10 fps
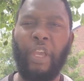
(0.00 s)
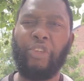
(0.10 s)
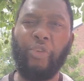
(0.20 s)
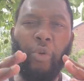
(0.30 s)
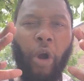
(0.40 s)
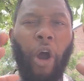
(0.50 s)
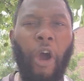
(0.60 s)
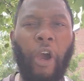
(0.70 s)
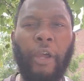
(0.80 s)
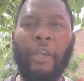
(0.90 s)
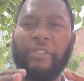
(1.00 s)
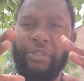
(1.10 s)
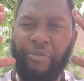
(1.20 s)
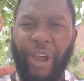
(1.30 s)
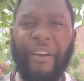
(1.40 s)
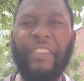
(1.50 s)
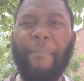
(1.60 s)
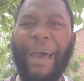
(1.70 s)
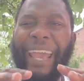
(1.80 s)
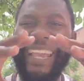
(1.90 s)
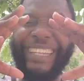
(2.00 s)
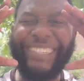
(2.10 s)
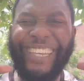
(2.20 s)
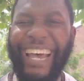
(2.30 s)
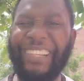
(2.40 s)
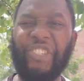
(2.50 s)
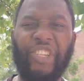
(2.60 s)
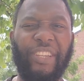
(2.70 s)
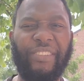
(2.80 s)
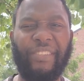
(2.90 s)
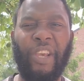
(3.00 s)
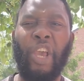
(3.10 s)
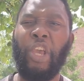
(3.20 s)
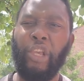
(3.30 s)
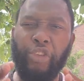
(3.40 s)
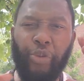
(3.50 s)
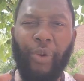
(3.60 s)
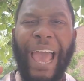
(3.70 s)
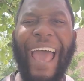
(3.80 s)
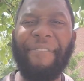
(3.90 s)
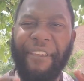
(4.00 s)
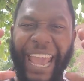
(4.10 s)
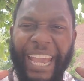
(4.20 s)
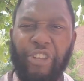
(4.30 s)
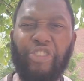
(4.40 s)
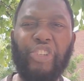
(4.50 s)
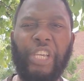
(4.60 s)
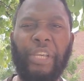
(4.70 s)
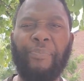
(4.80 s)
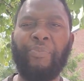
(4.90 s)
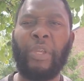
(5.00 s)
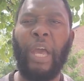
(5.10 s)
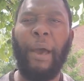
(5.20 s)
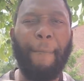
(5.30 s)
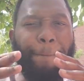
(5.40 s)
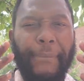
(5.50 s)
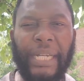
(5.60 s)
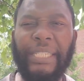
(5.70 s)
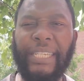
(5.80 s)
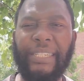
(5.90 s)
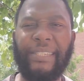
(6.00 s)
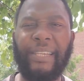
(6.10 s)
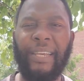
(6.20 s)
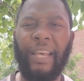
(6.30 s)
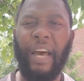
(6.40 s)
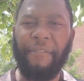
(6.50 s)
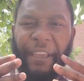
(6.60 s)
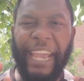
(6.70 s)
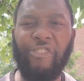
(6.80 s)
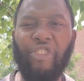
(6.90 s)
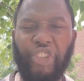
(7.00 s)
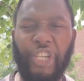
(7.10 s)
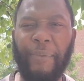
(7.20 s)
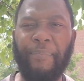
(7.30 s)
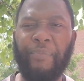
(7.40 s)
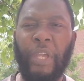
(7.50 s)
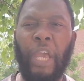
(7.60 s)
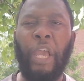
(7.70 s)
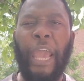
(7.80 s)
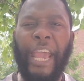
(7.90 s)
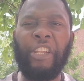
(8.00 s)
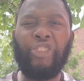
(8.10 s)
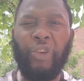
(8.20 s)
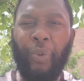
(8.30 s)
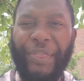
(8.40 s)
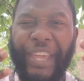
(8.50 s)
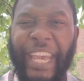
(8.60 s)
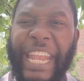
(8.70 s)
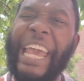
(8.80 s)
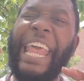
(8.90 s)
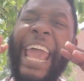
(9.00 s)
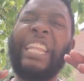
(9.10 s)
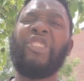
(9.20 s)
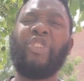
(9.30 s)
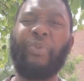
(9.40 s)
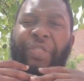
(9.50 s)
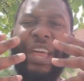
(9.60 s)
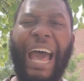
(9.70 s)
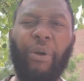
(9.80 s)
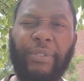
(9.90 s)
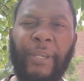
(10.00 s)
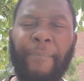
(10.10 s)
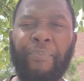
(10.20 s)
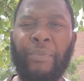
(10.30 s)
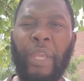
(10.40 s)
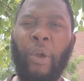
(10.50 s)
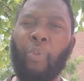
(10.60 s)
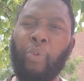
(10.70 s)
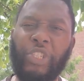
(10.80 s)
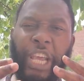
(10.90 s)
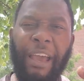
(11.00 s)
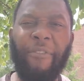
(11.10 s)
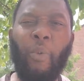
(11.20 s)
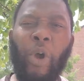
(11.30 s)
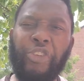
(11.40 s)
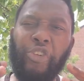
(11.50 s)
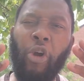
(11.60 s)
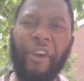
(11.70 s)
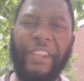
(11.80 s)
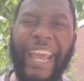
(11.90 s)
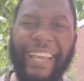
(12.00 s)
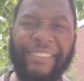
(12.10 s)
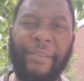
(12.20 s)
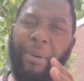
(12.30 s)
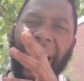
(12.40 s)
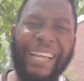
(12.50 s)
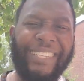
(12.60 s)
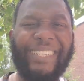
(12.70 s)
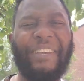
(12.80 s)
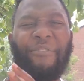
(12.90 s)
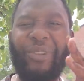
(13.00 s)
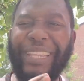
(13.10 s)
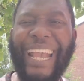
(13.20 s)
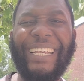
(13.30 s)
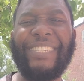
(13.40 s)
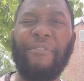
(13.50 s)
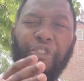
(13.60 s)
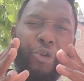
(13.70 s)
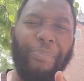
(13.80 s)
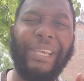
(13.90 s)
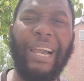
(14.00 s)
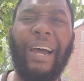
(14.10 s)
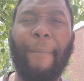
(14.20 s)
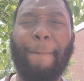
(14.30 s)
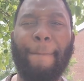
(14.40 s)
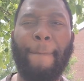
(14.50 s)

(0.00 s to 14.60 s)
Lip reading: You are surrounded by intelligence. You have energy, abundant of energy. Energy within and energy without. Whichever one you harness, positive or negative, you become